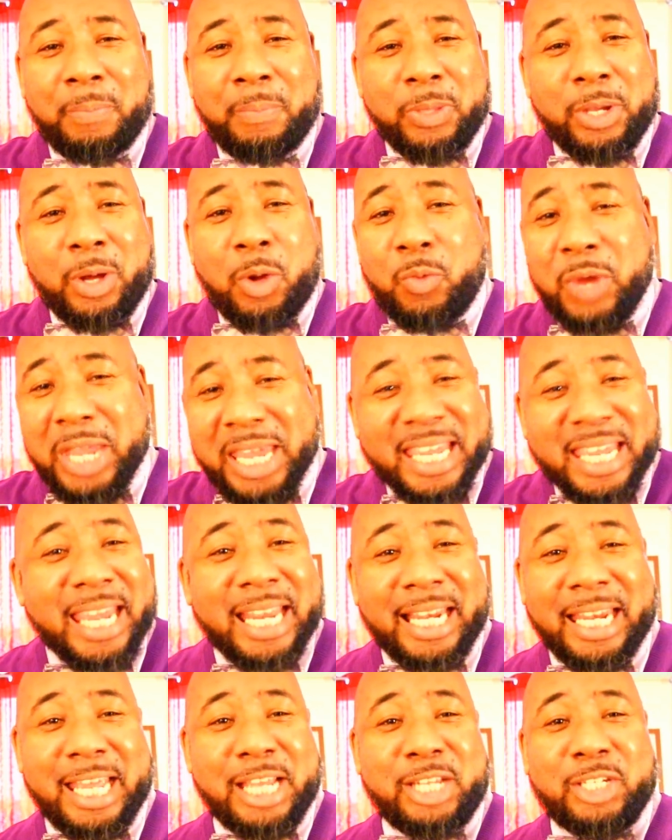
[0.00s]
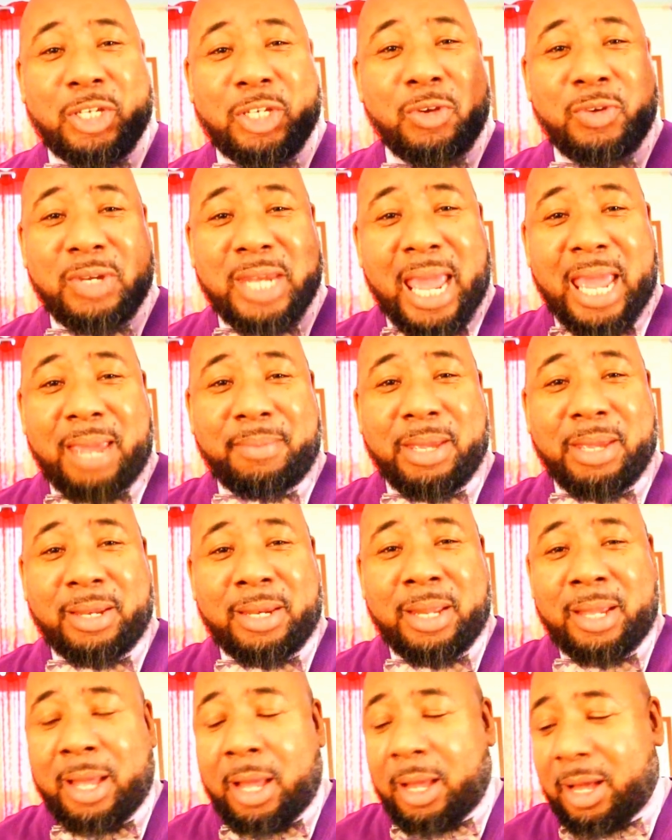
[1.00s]
WikiLeaks, you name
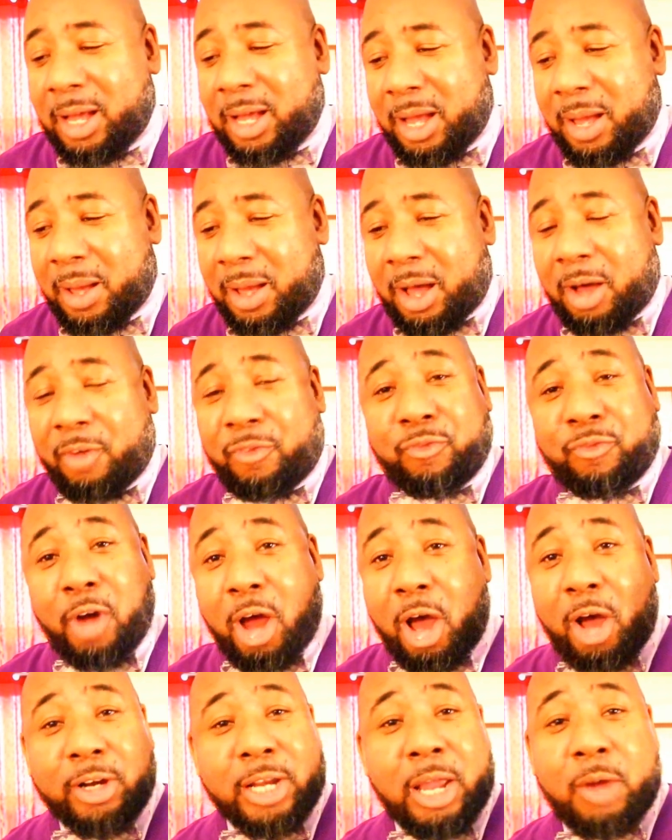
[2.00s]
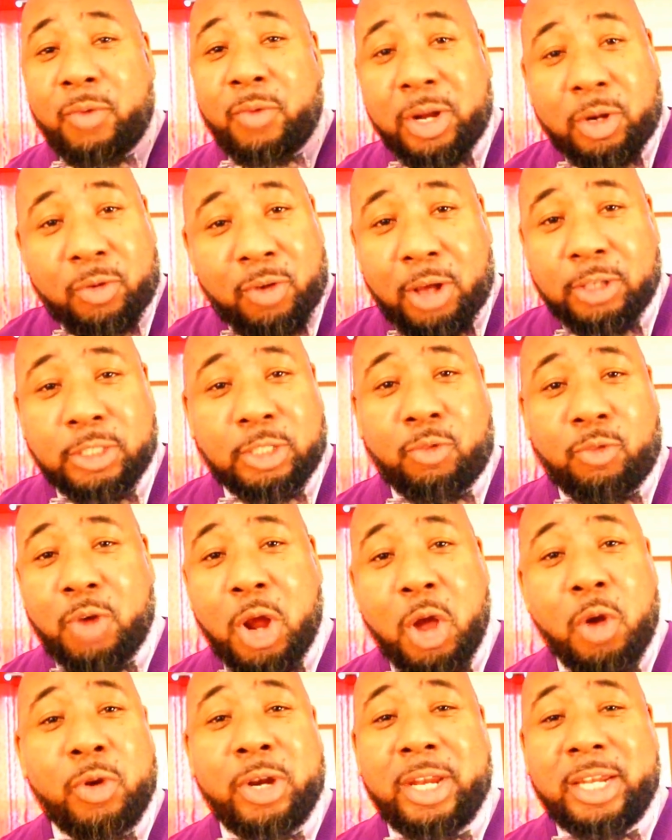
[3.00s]
it. A frog that went across the
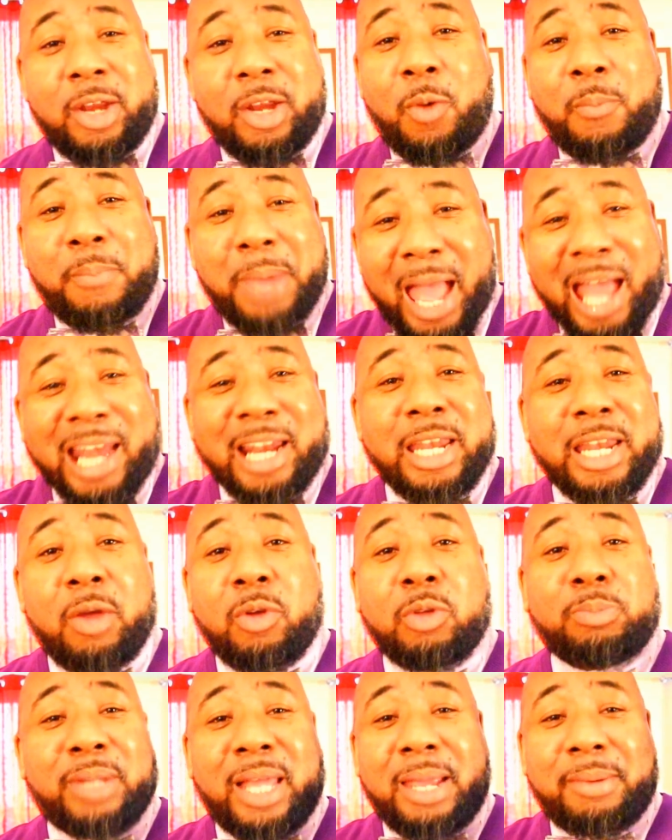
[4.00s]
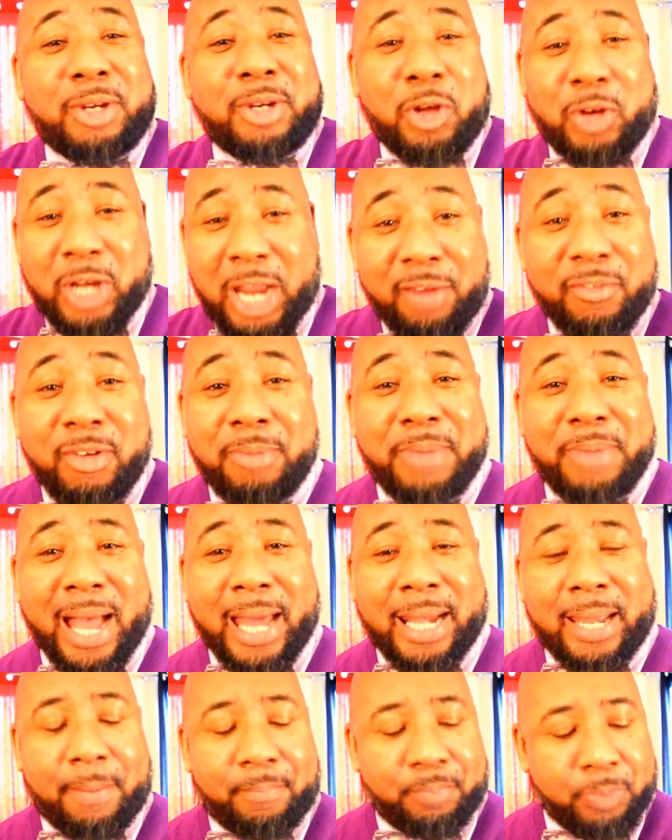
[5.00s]
road. It don't matter. They were blaming it on
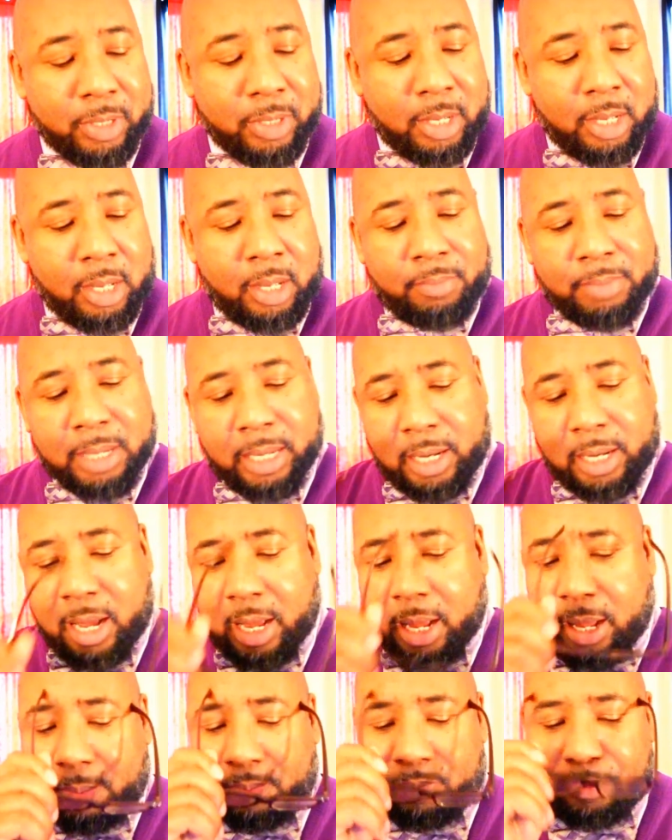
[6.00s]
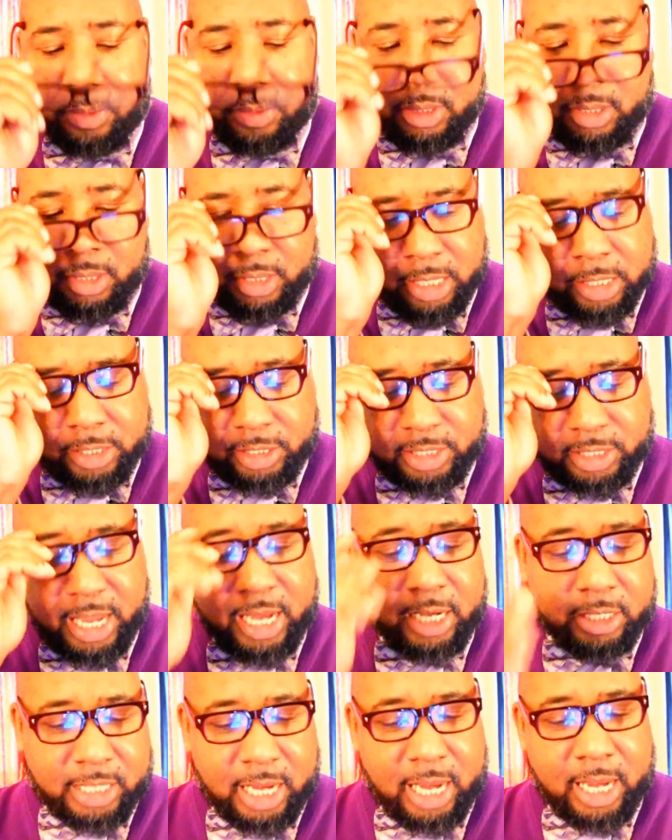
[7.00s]
everybody. But this
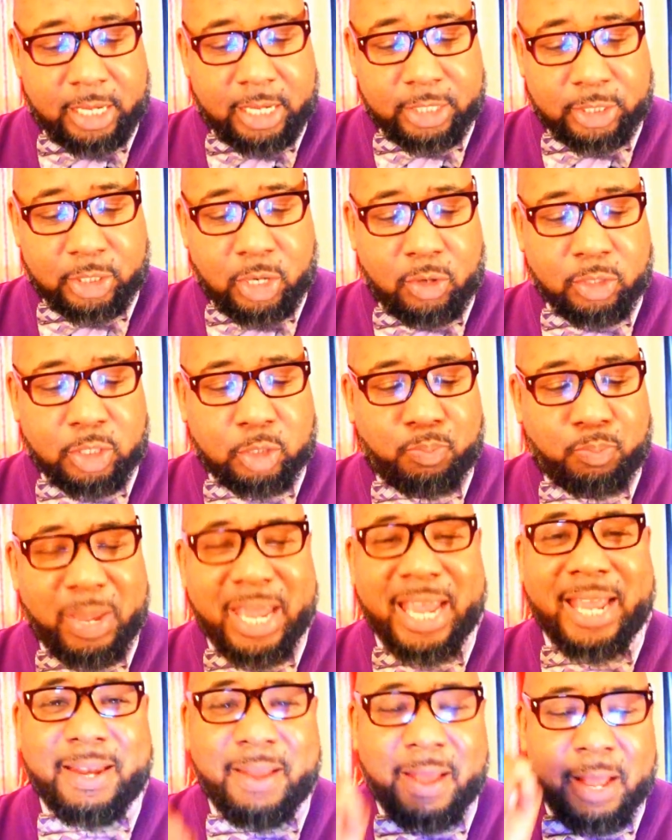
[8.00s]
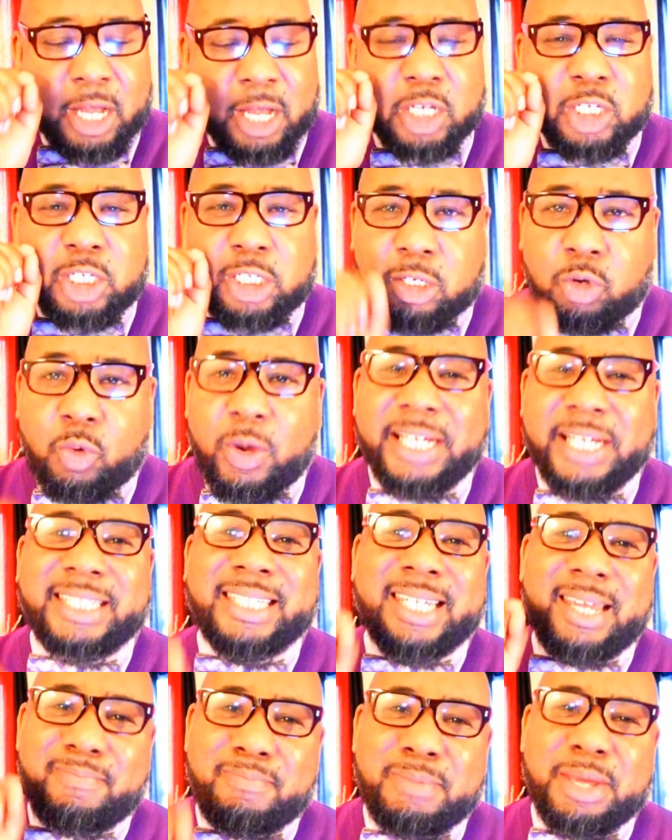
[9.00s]
think tank is going to spend
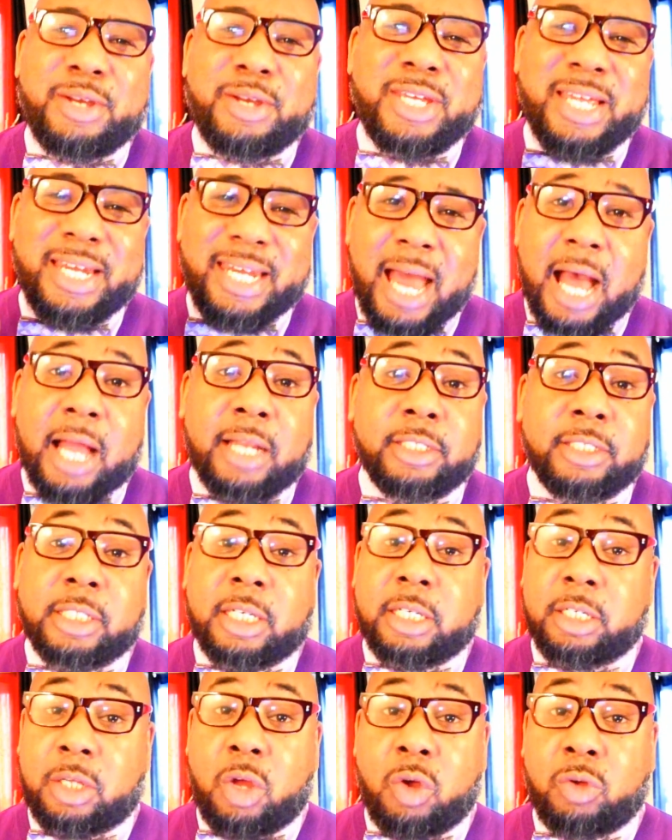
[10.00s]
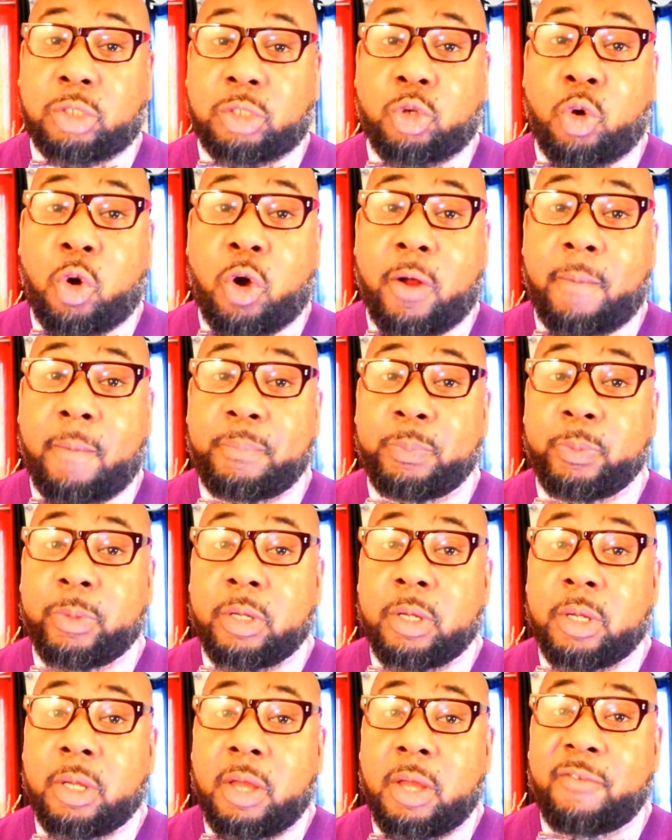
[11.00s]
$20 million could go toward
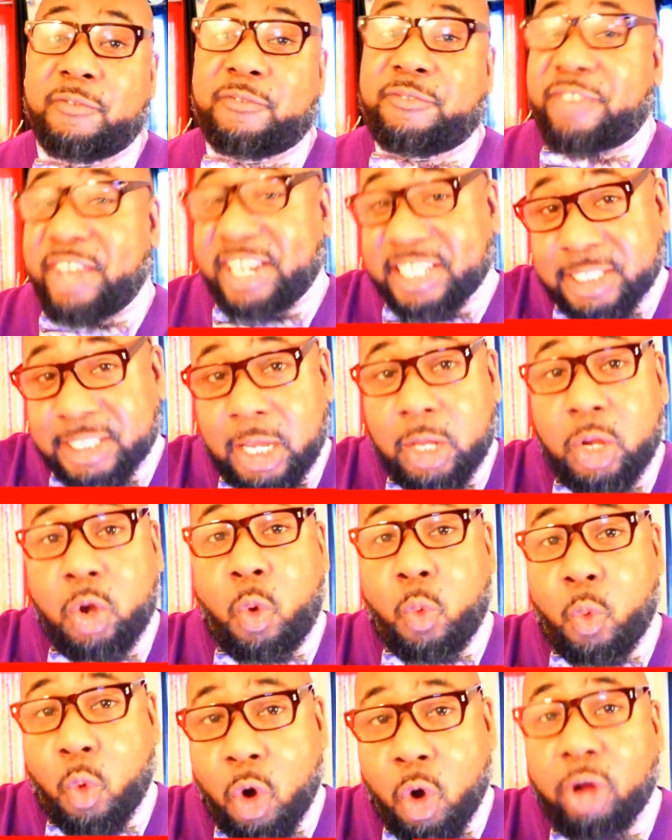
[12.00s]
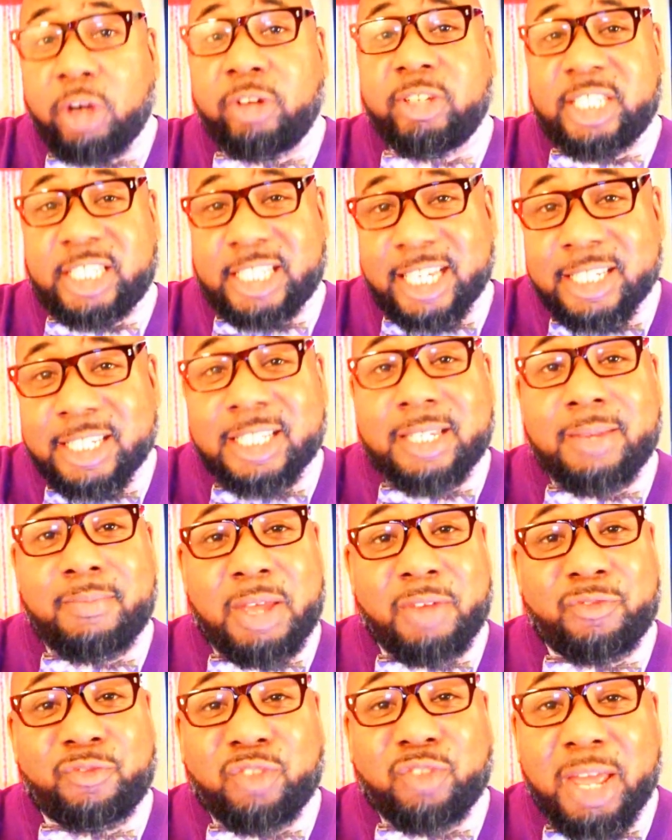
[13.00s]
fixing the water
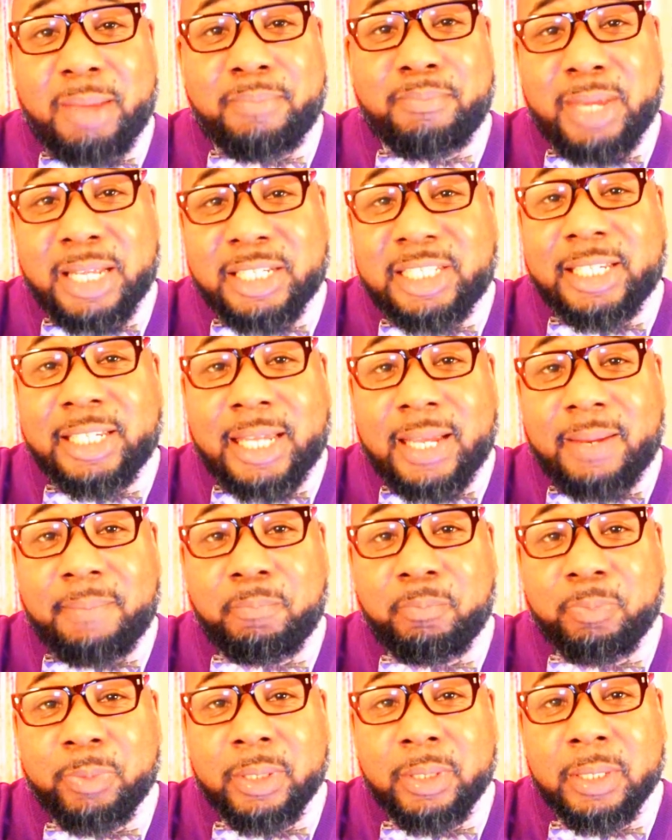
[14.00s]
system in Flint, Michigan.